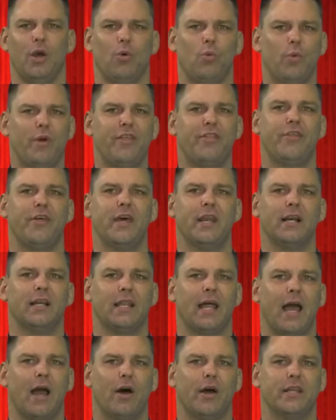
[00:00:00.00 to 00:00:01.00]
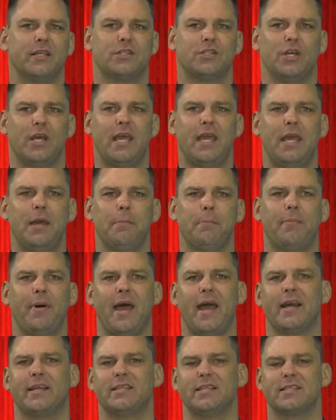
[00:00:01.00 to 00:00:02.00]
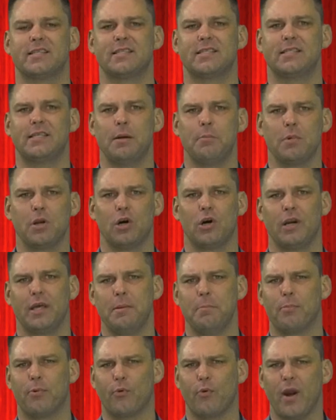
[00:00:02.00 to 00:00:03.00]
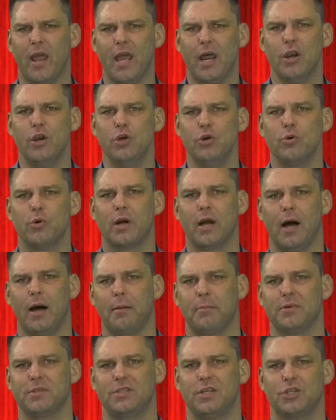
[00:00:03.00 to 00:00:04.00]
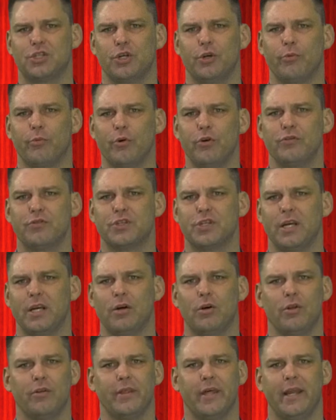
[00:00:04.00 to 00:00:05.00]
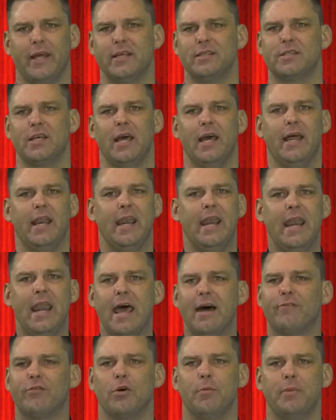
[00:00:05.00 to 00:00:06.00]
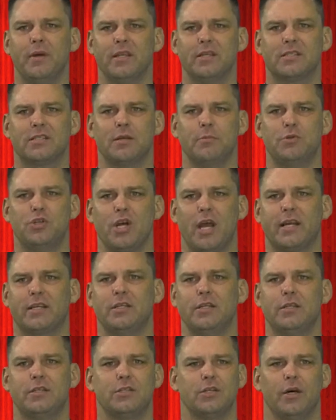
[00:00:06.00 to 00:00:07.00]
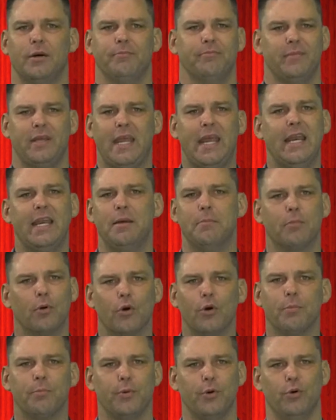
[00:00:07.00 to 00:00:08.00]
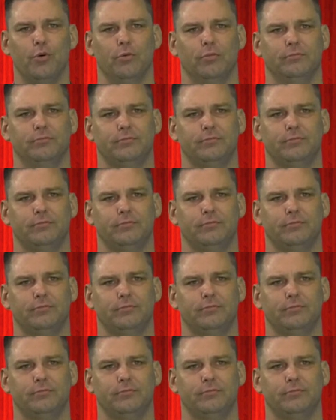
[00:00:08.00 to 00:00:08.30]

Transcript: We then allow it to impact a similarly brand new composition roof shingle that has never been subjected to any bird poo.